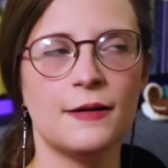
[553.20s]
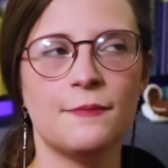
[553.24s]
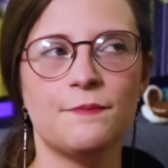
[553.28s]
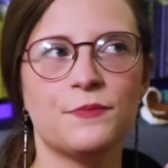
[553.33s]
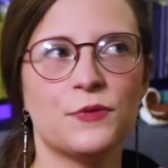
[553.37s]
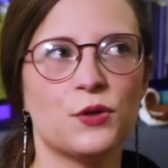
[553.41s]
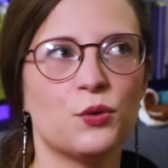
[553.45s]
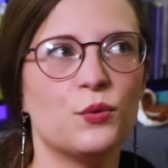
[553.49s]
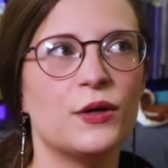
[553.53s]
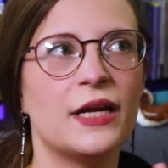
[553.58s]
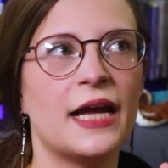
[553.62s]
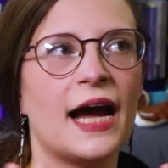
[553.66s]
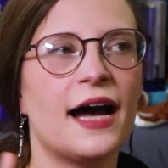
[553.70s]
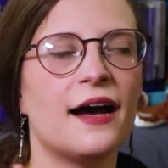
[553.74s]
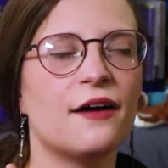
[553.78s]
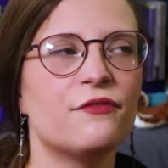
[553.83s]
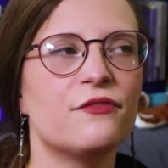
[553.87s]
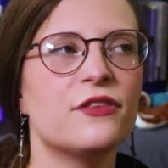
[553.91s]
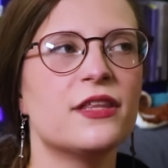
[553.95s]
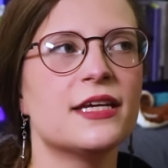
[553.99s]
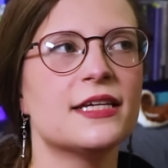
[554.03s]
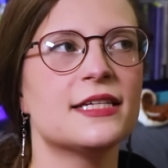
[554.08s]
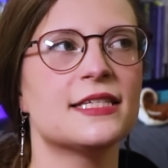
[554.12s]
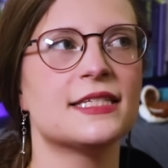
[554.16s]
We have
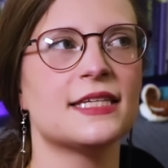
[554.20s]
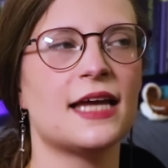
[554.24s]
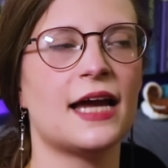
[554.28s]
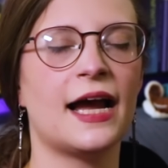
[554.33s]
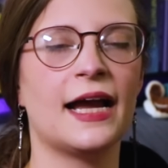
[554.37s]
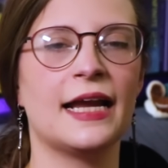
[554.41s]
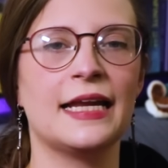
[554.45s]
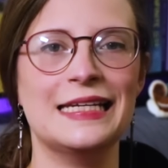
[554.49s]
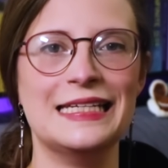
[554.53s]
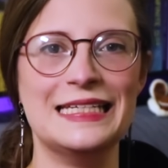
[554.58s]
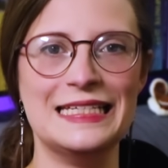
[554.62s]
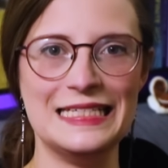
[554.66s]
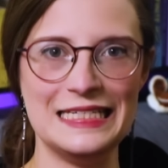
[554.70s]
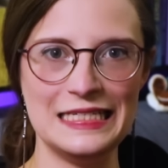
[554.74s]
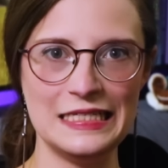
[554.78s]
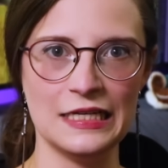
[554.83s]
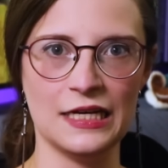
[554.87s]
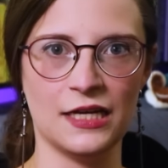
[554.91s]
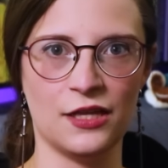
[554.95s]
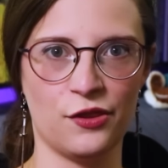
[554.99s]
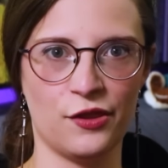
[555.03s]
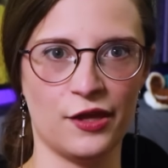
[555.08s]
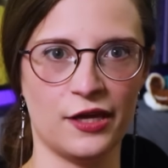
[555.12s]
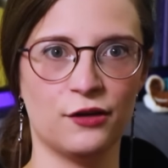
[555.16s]
this
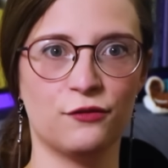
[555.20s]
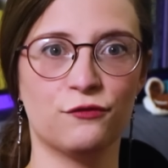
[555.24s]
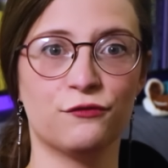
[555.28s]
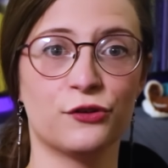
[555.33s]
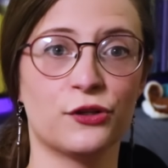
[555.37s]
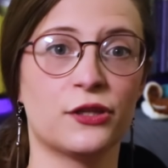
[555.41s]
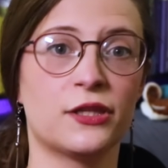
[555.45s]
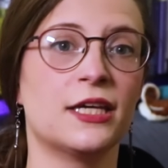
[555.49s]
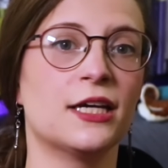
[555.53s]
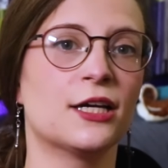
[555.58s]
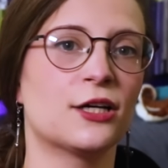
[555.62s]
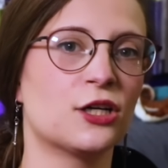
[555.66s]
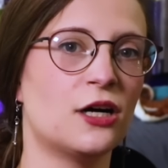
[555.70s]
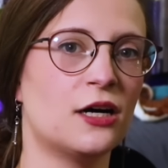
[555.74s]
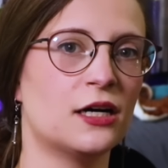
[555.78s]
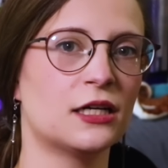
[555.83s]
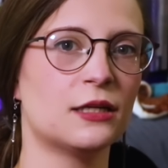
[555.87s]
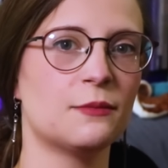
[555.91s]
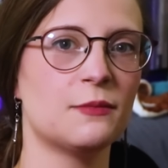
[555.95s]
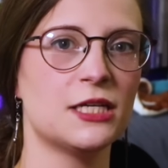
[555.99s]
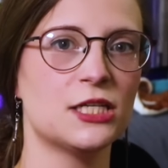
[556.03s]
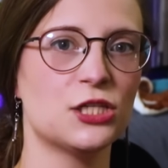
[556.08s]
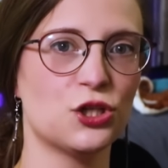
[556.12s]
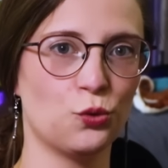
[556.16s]
idea that for the
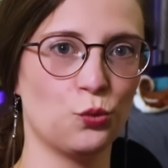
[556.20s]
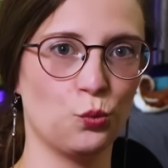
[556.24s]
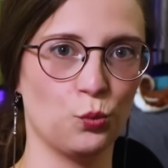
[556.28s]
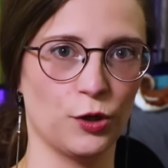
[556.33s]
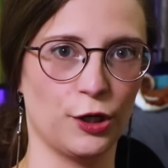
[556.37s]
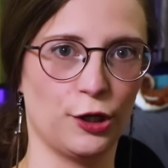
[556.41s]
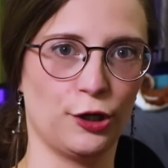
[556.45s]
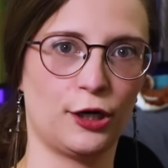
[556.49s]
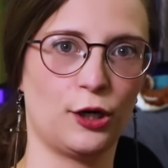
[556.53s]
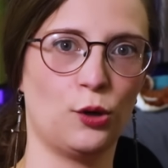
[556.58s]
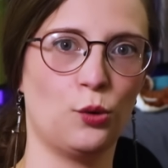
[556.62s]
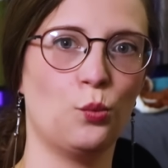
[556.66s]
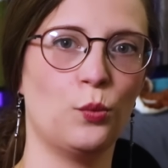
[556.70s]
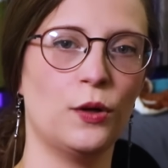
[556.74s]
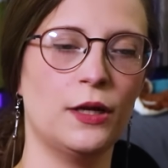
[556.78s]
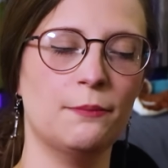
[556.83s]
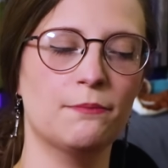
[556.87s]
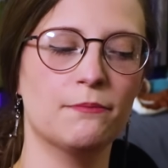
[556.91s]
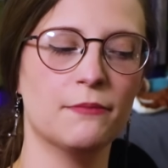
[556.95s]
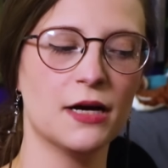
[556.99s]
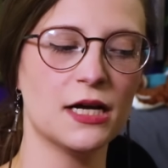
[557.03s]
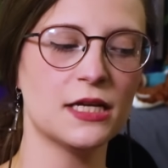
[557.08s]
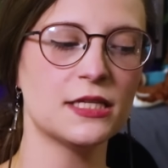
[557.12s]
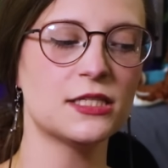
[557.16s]
economy to work, we
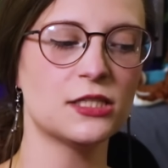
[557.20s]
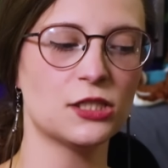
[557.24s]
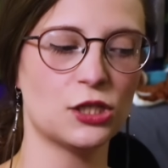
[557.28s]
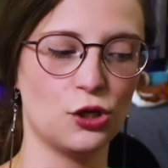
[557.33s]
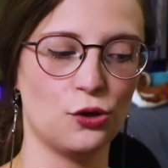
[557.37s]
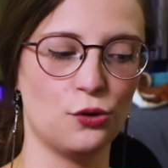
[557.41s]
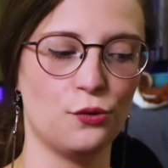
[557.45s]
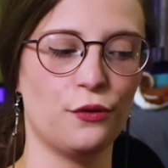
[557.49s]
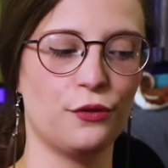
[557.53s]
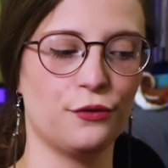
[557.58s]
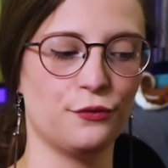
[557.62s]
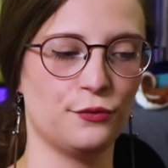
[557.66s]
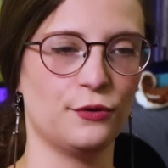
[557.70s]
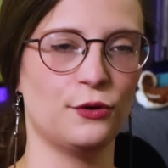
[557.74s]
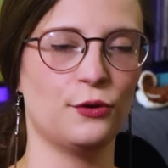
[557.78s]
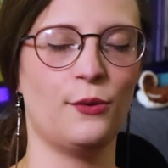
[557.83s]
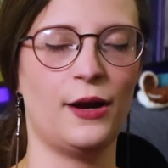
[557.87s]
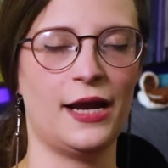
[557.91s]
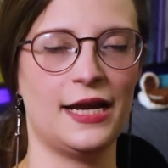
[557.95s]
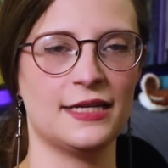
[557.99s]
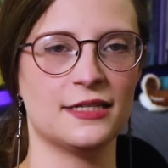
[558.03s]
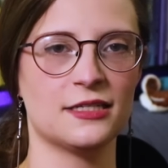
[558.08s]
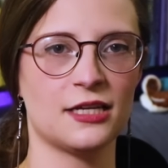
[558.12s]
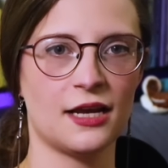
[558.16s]
must go through
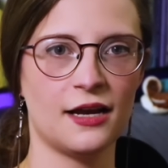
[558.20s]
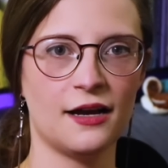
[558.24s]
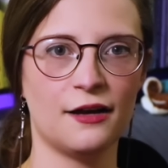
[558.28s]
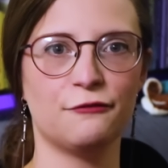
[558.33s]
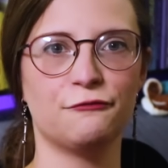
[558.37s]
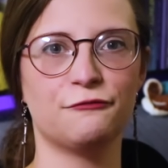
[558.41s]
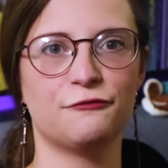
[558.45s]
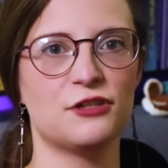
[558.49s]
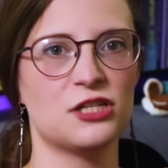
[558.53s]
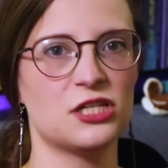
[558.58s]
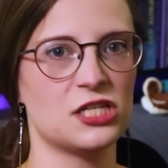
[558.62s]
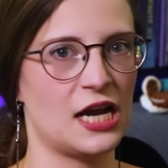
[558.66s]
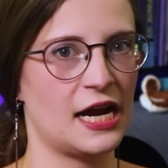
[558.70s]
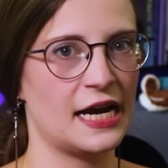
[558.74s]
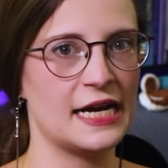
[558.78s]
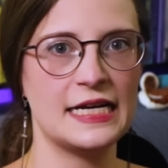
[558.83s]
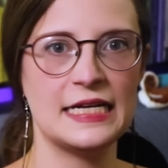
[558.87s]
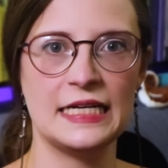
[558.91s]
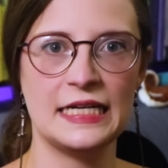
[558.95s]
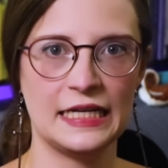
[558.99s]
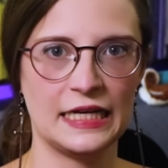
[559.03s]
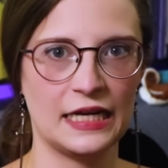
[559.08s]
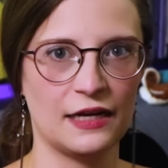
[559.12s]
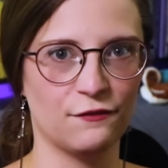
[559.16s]
a tough
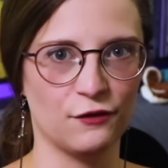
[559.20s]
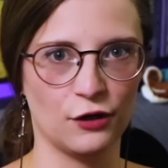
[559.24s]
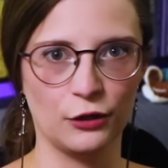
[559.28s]
tightening of our